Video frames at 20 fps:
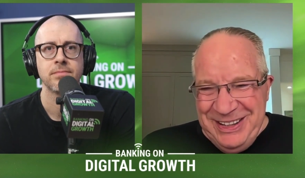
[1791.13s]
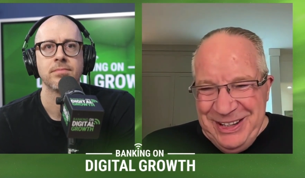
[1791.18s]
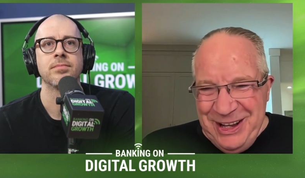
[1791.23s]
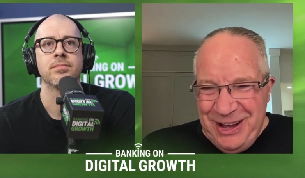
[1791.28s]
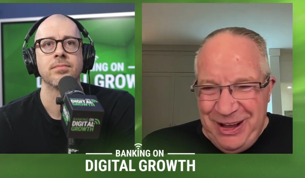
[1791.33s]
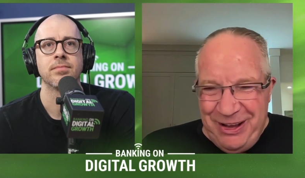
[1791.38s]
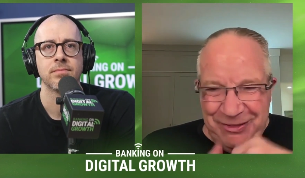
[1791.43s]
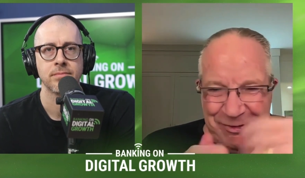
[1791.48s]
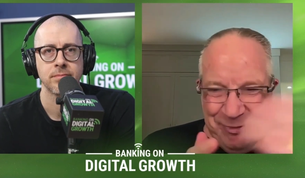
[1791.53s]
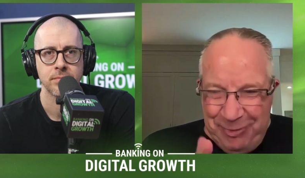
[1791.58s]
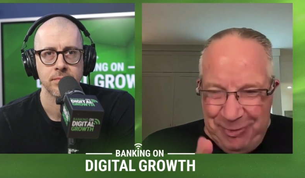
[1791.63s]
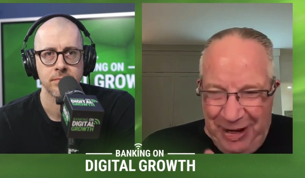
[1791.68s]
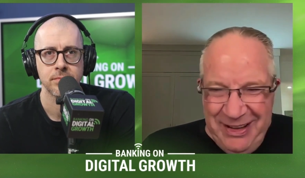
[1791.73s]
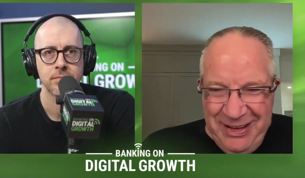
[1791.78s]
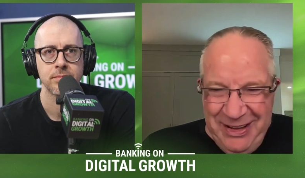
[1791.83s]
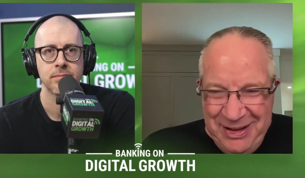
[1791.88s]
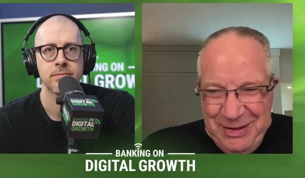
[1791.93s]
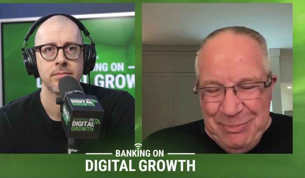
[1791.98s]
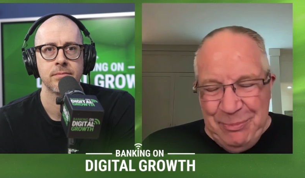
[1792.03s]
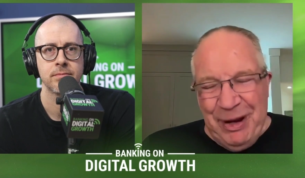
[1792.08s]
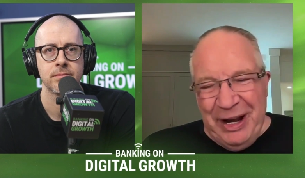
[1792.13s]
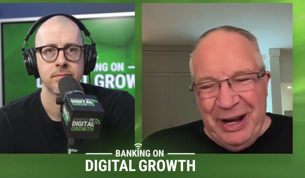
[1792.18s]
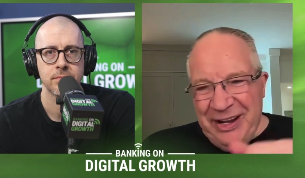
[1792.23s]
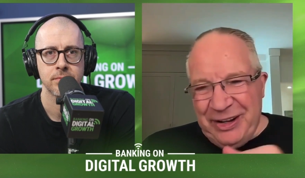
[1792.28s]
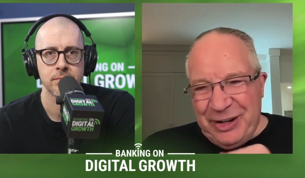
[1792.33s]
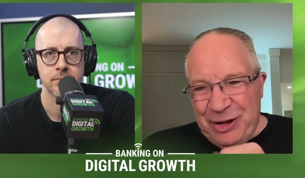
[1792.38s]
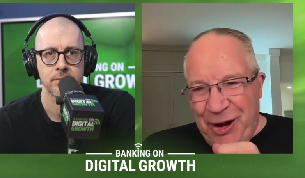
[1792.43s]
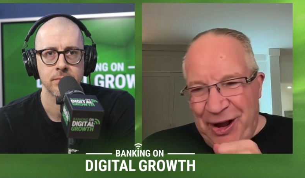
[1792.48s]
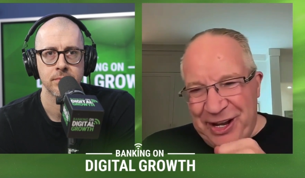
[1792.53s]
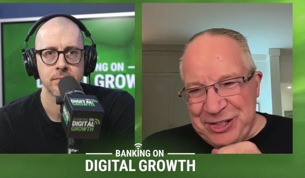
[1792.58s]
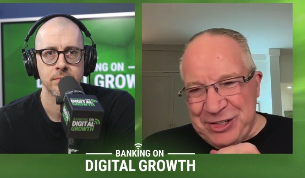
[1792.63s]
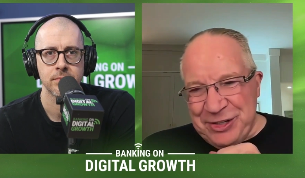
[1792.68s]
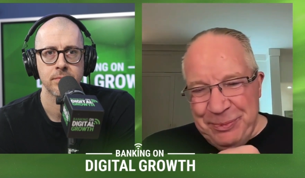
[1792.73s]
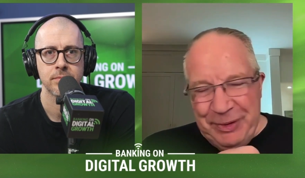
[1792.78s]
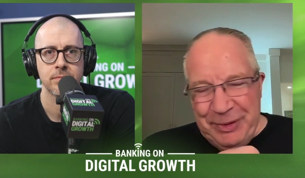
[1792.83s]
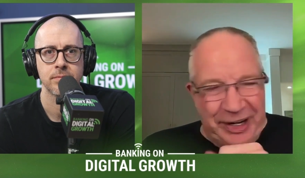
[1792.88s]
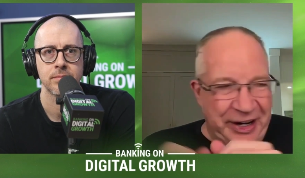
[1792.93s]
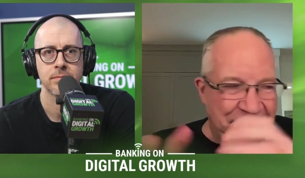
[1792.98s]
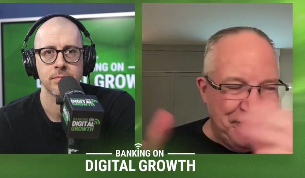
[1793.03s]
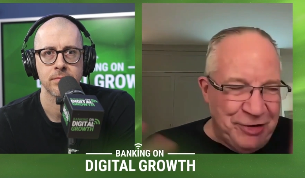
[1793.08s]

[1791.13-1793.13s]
Speaker 1: You have my cost of money.